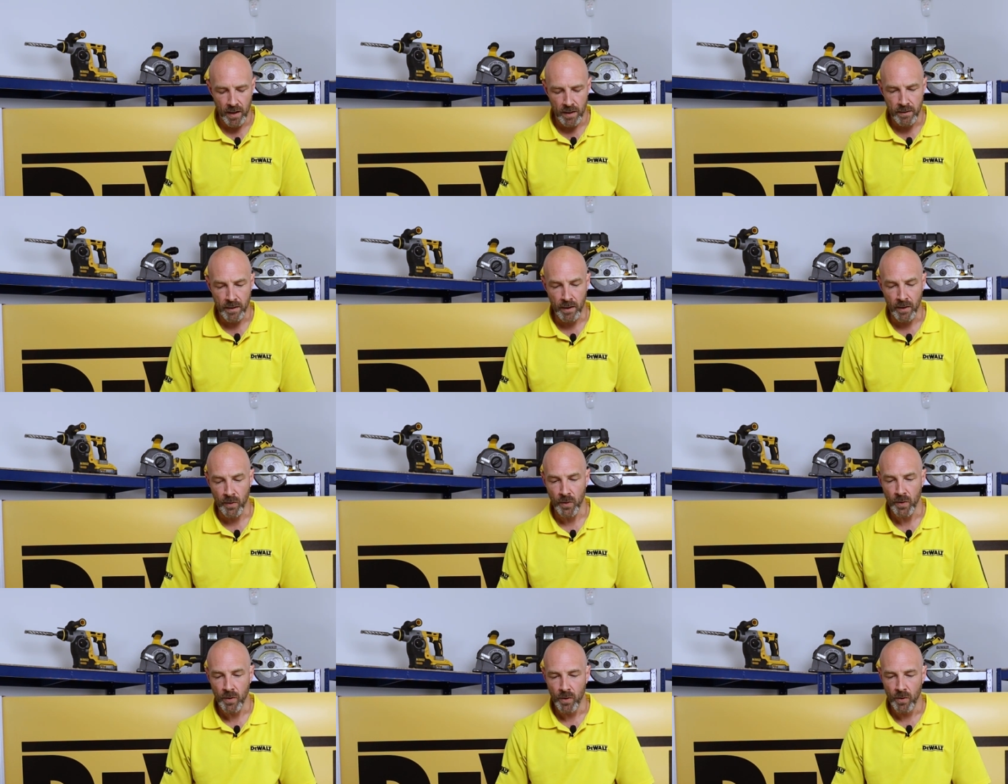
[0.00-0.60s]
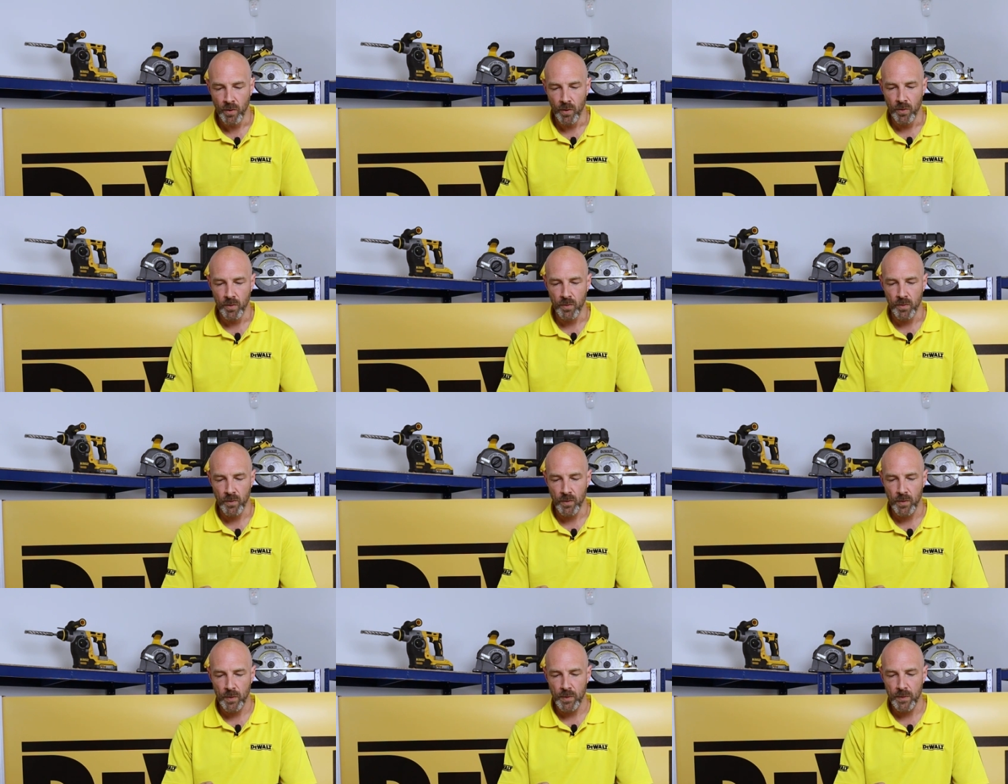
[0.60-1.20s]
Now,
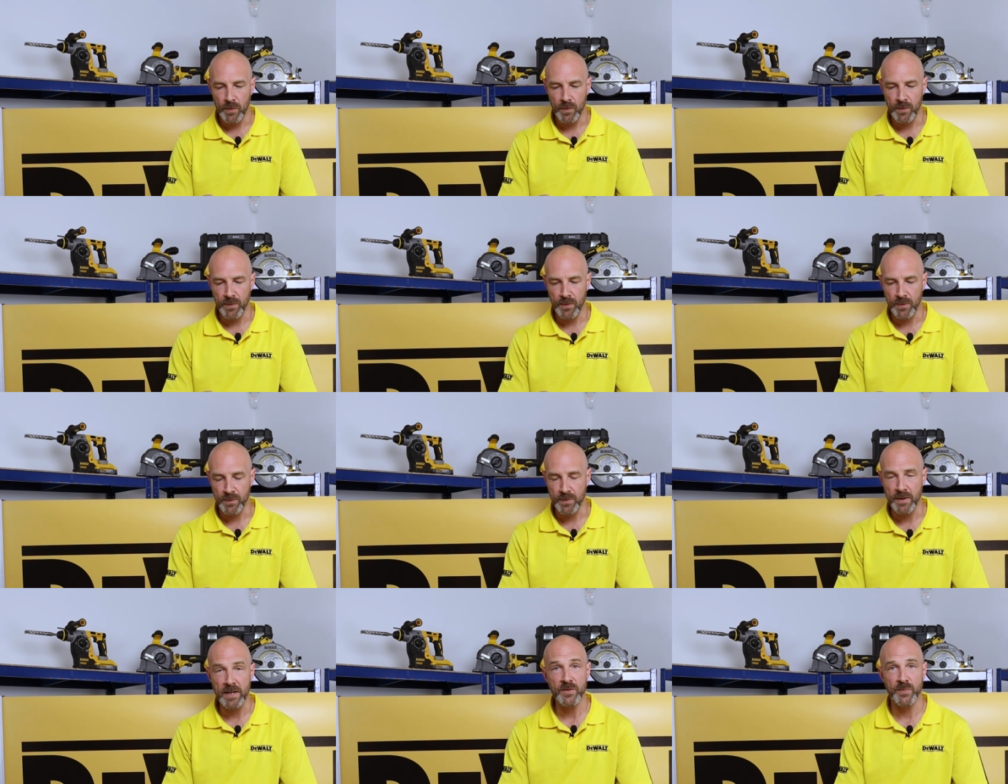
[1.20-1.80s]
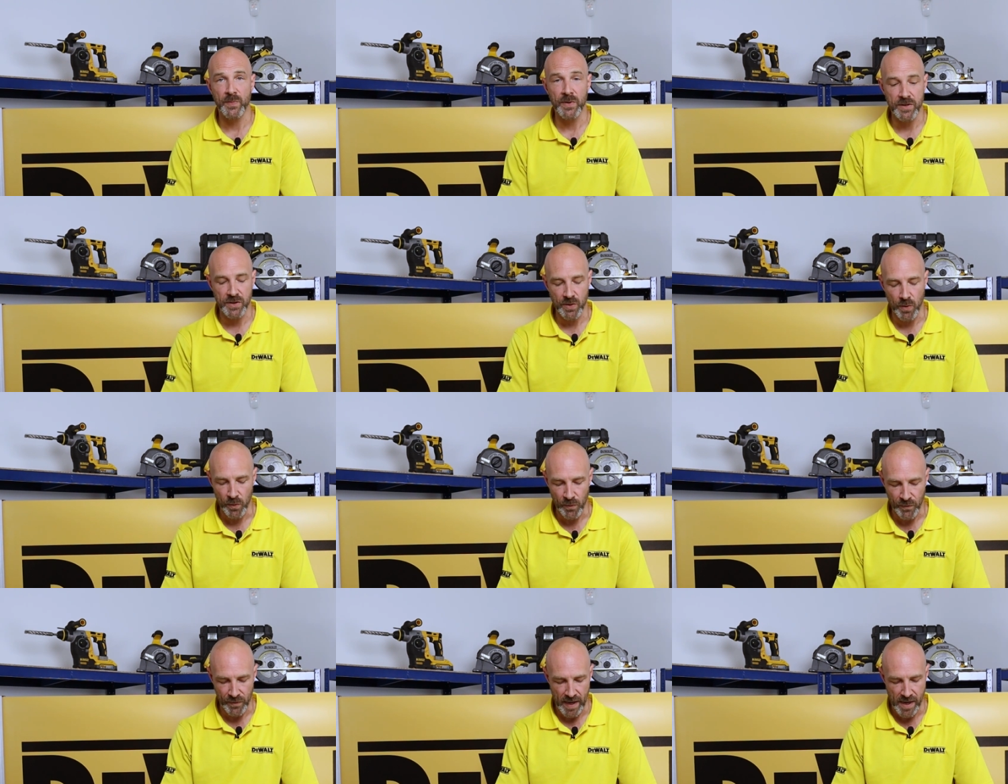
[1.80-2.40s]
these bits
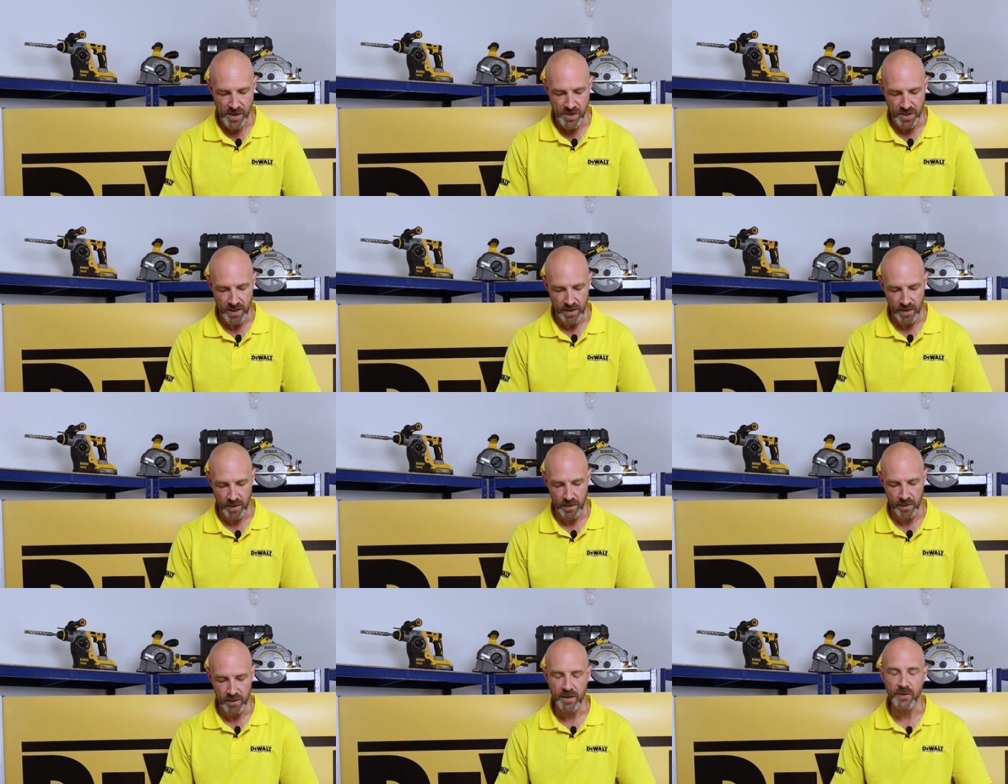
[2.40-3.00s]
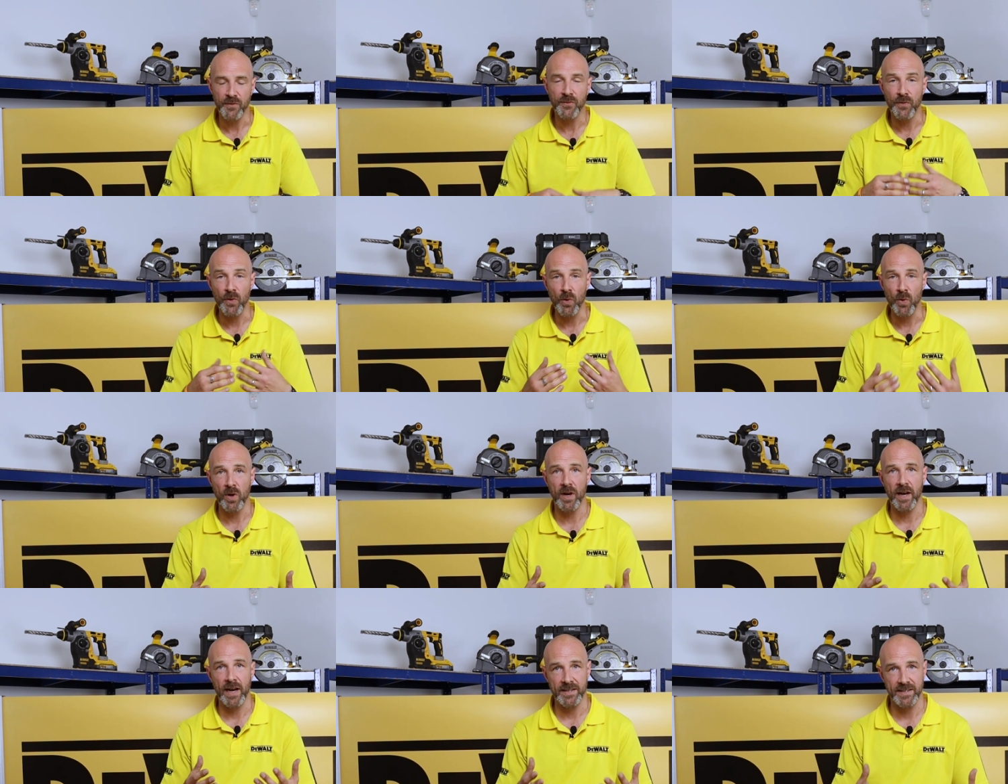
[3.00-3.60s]
all feature the
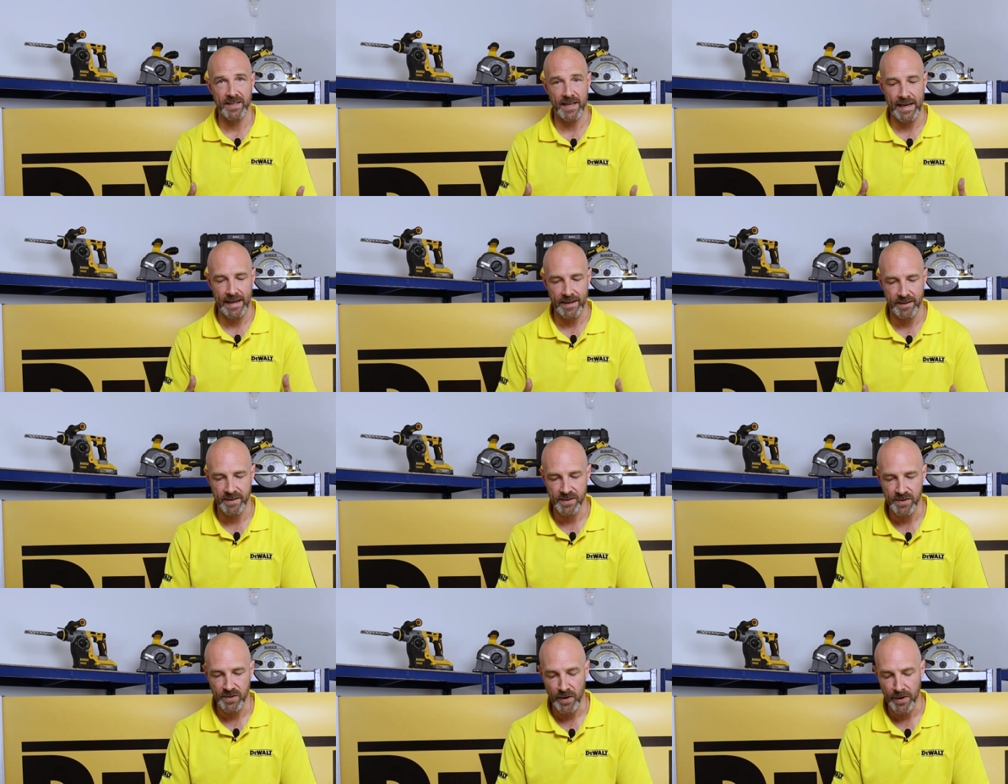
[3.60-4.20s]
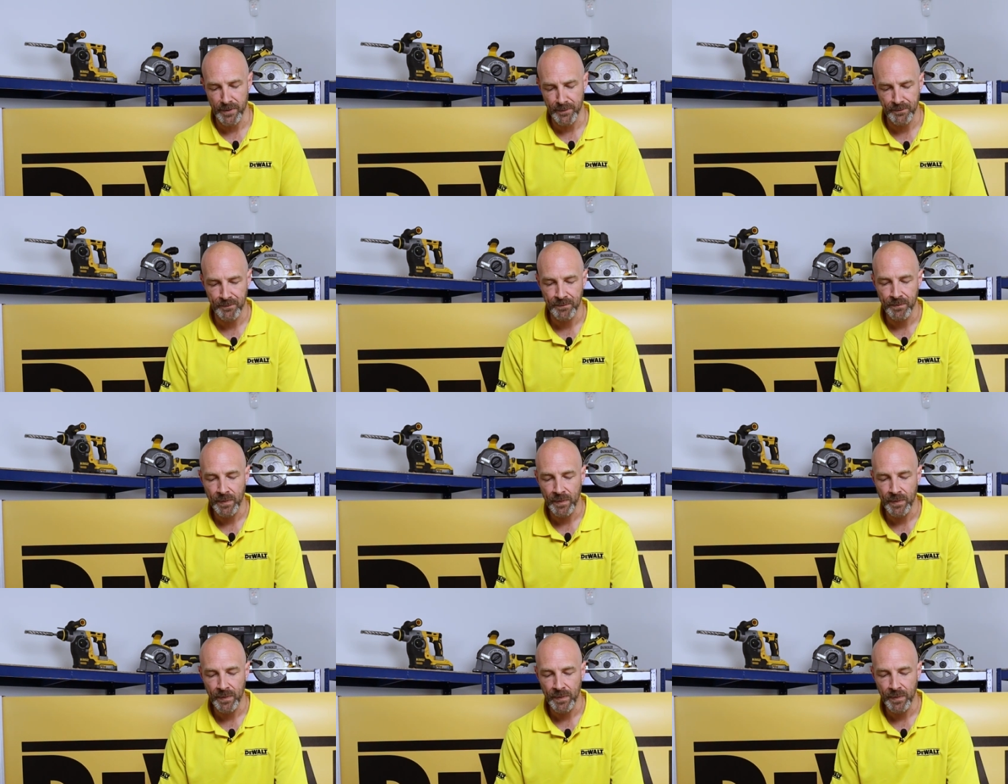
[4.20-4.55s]
4-cutter head design.